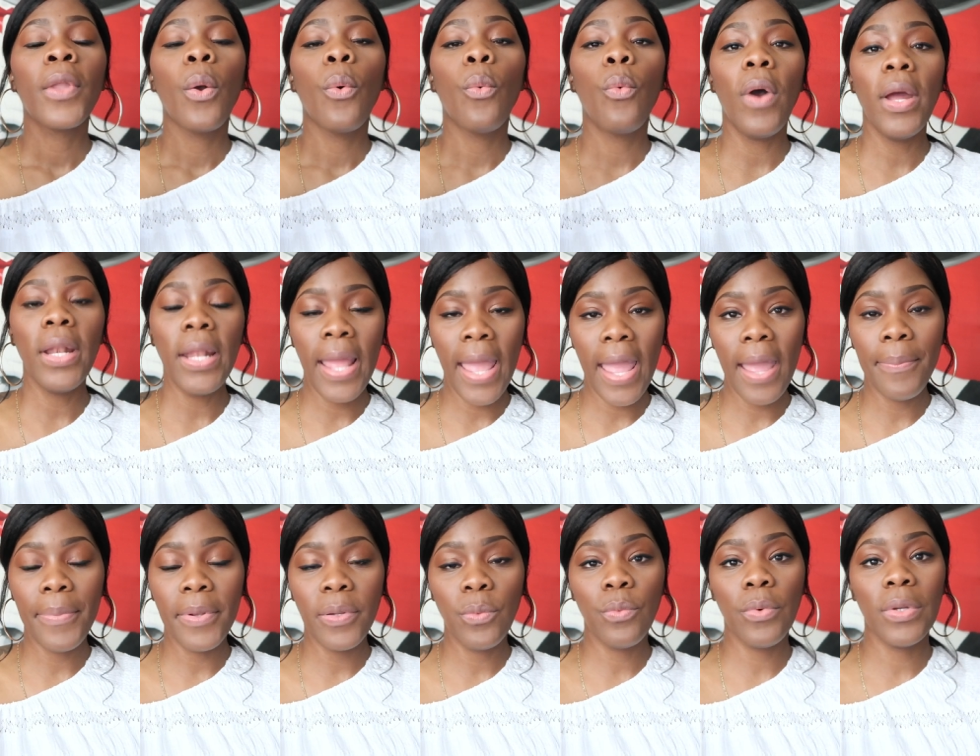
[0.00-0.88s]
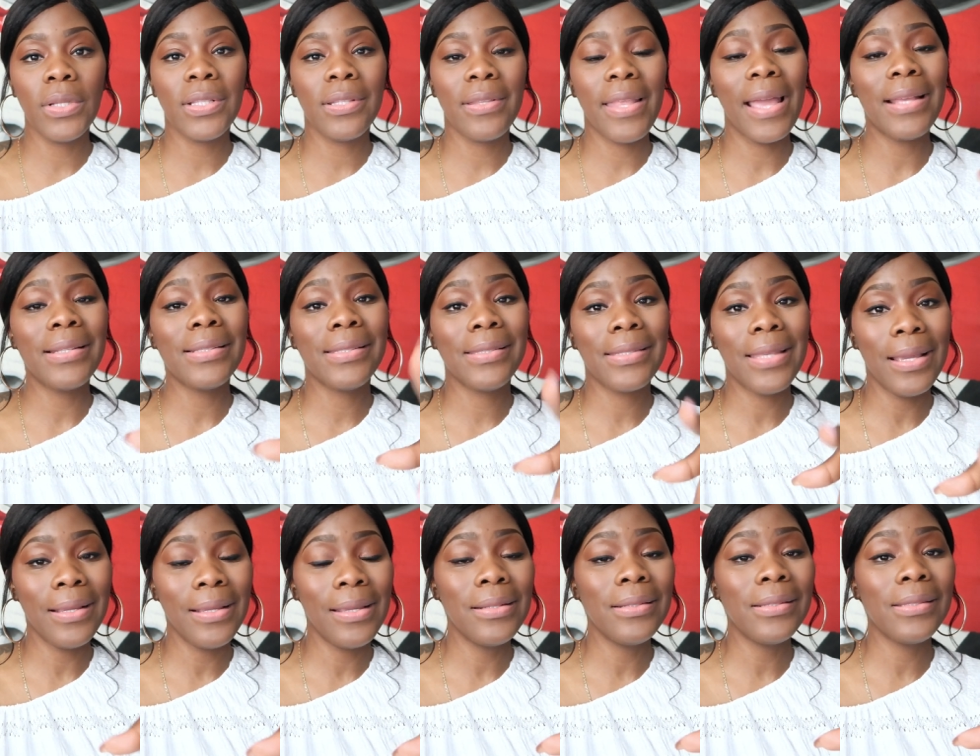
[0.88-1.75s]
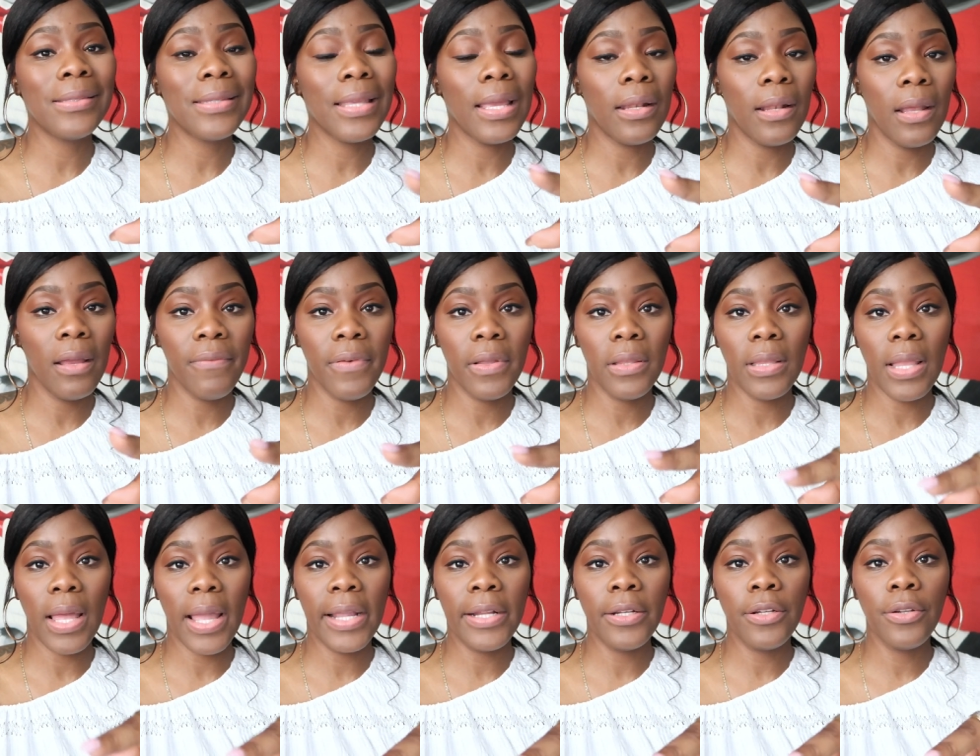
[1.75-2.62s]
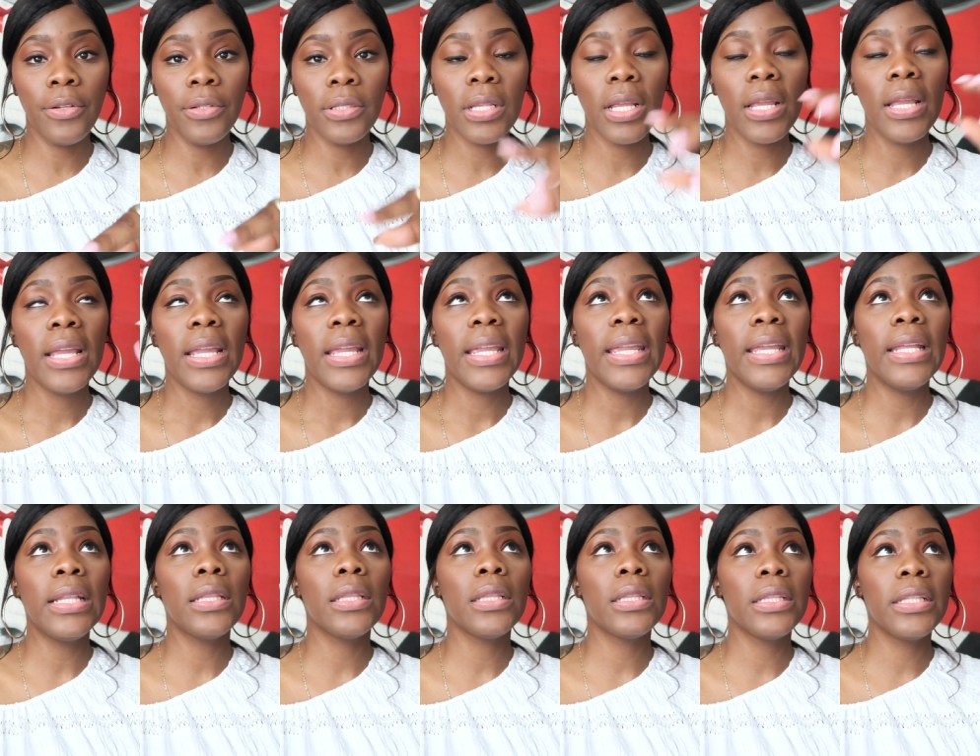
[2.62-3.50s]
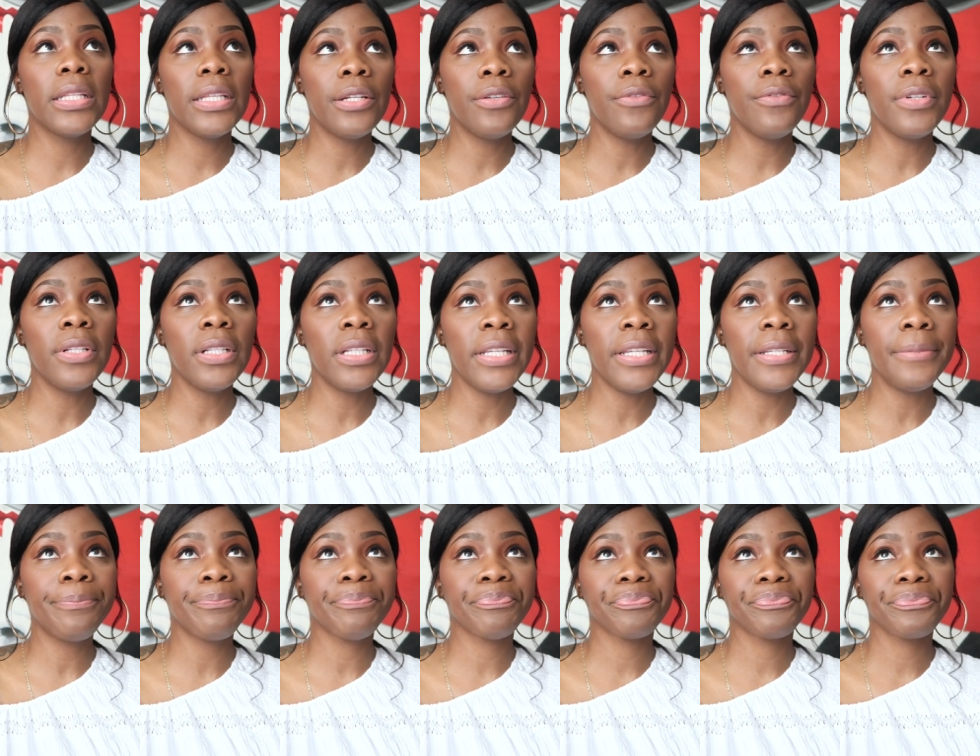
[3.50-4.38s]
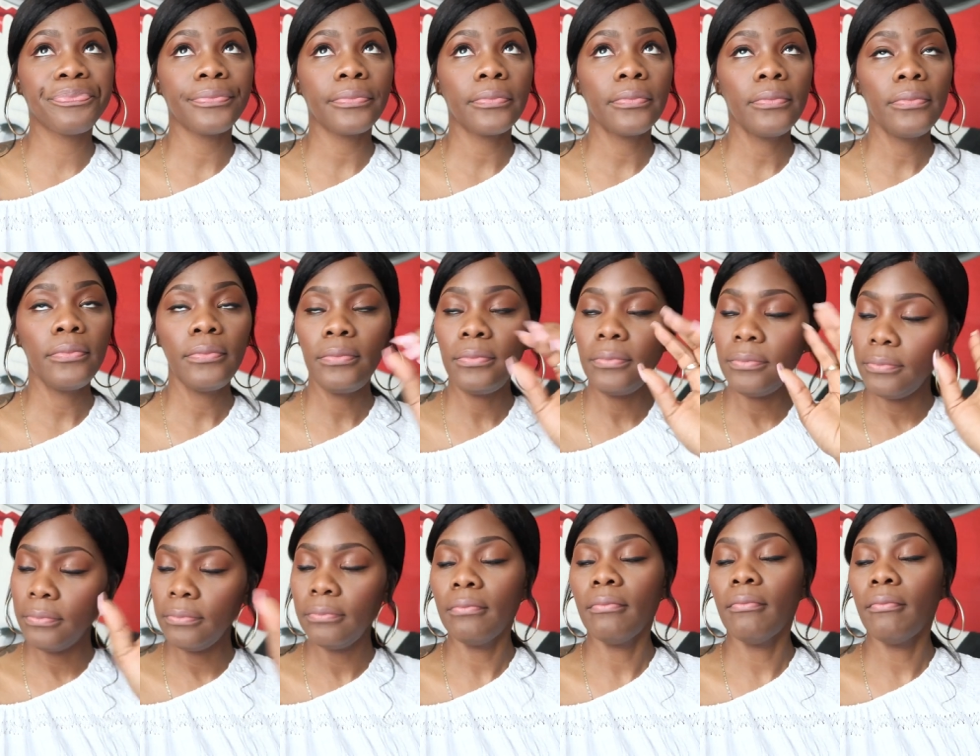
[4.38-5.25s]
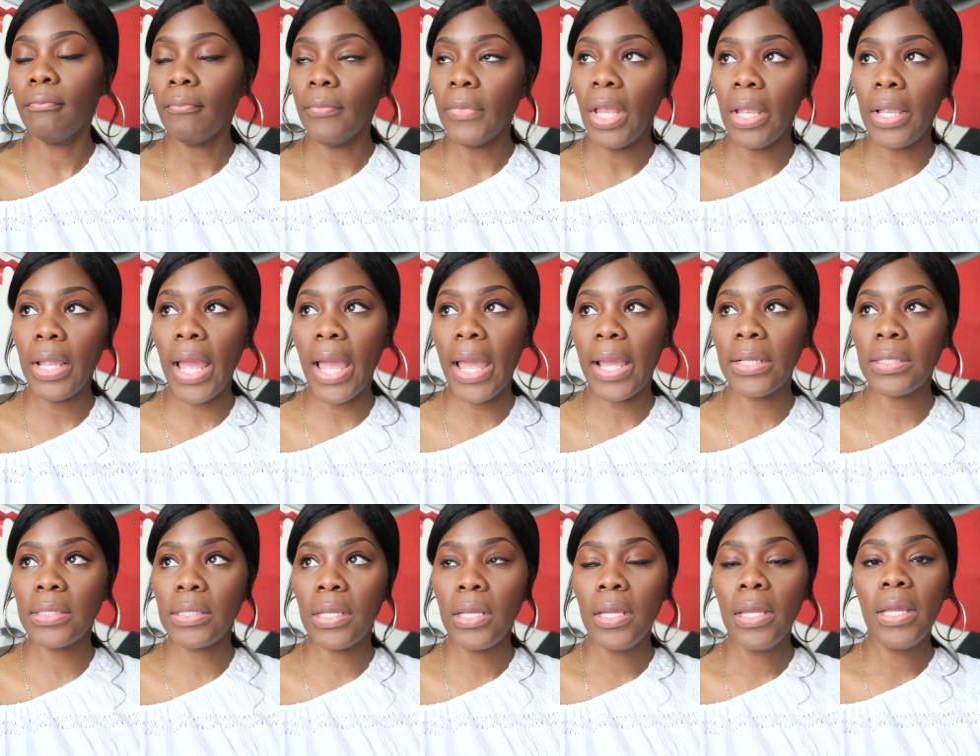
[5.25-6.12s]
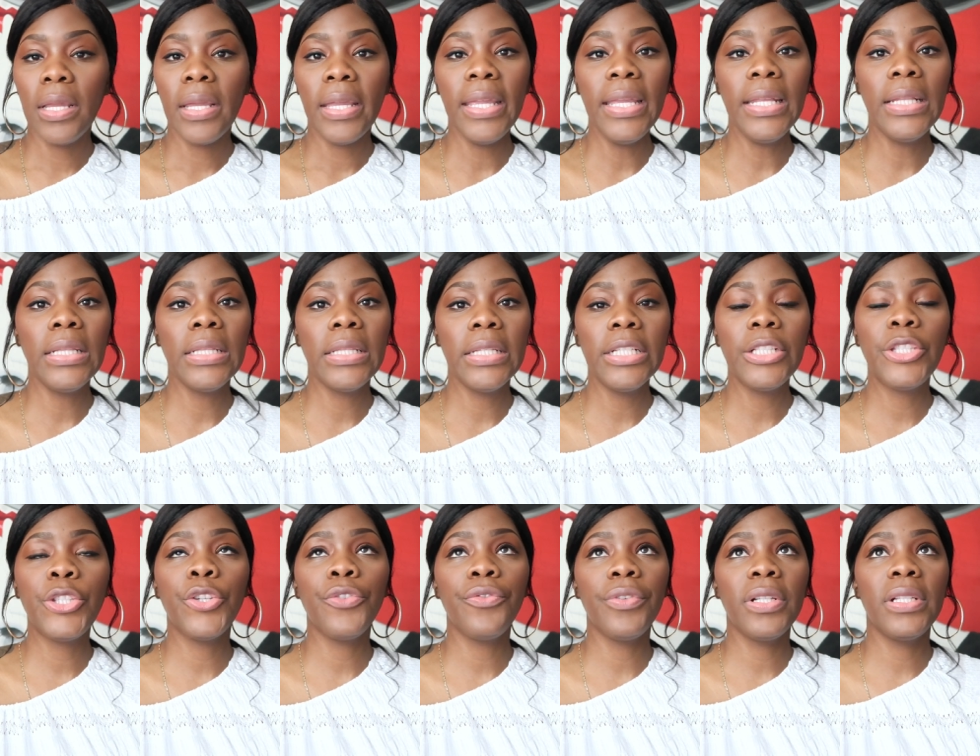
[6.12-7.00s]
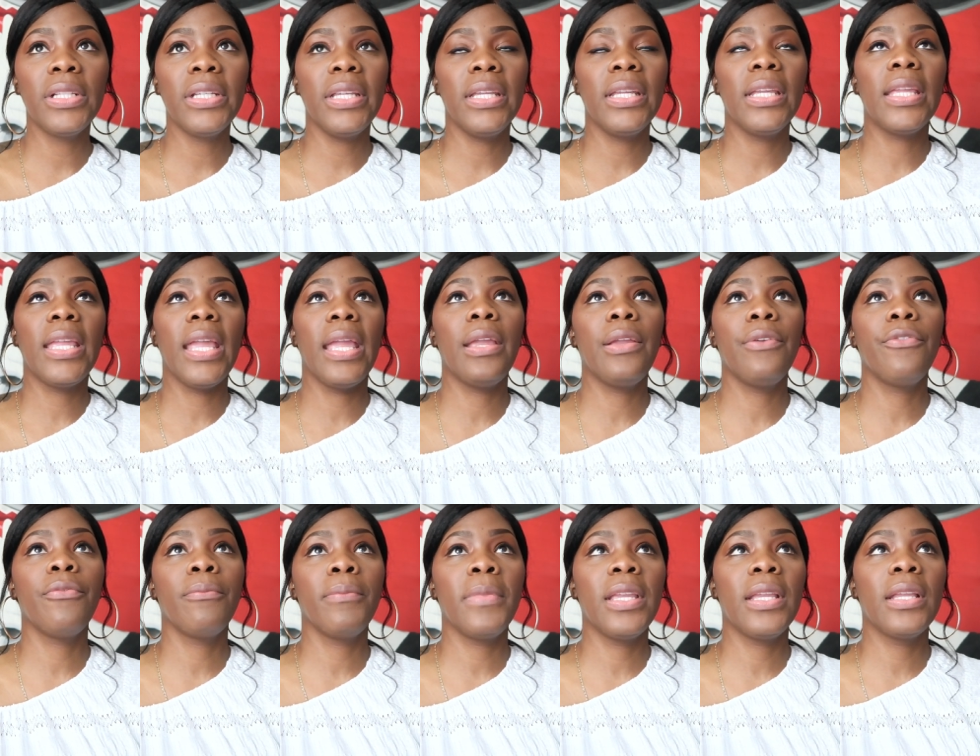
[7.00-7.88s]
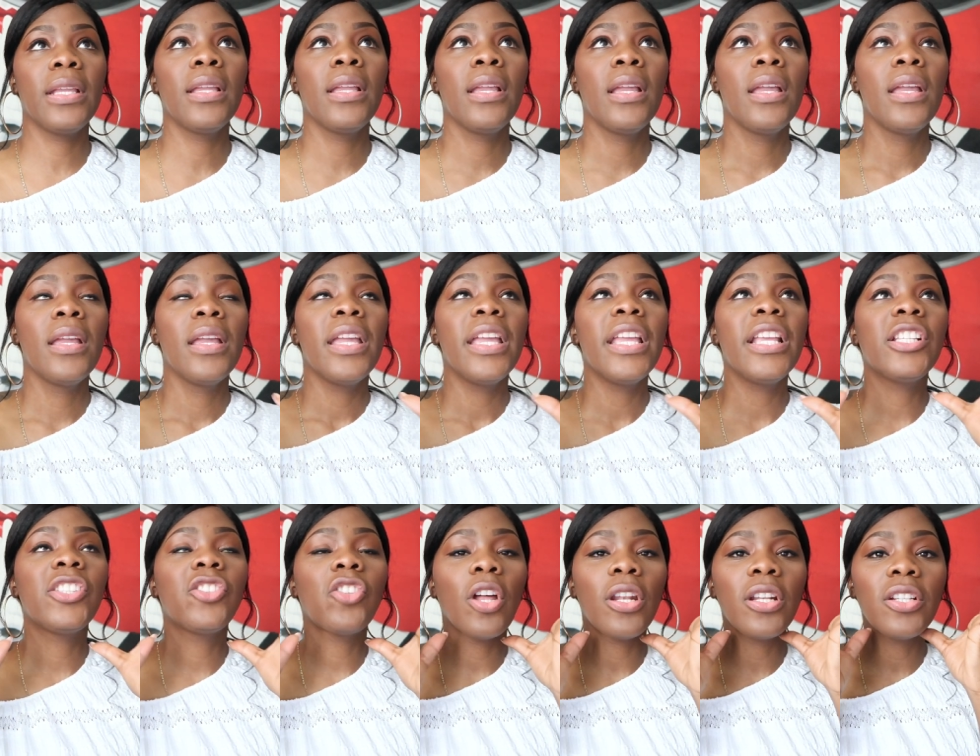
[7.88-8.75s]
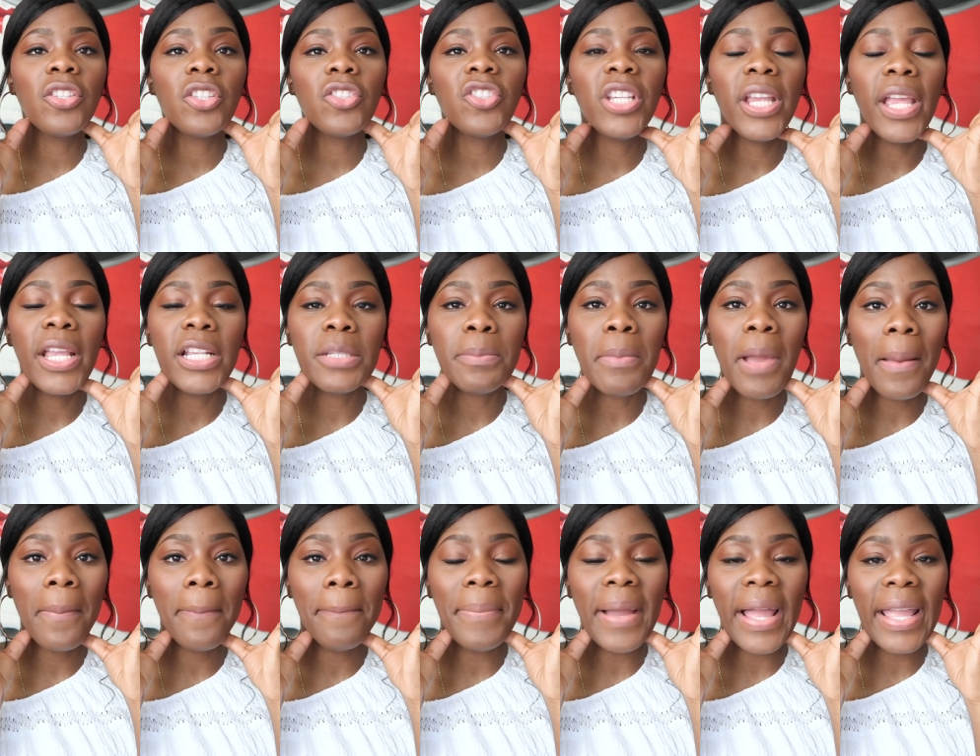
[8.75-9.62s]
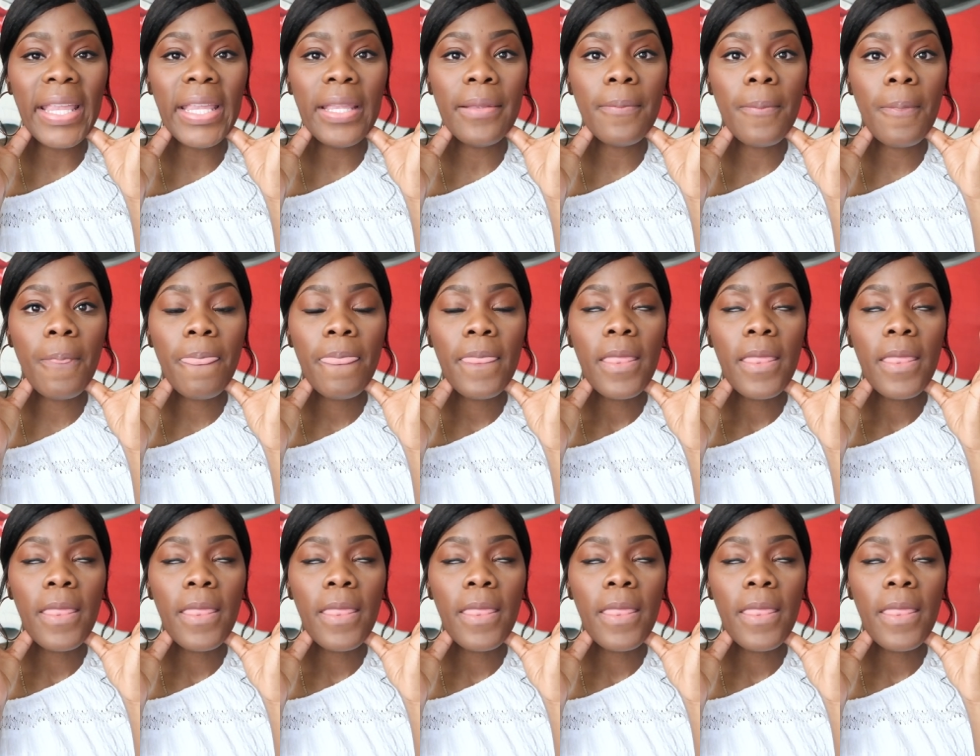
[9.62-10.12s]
What happened was that second set of aligners, it literally, guys, it literally gave me, it started to change my bite.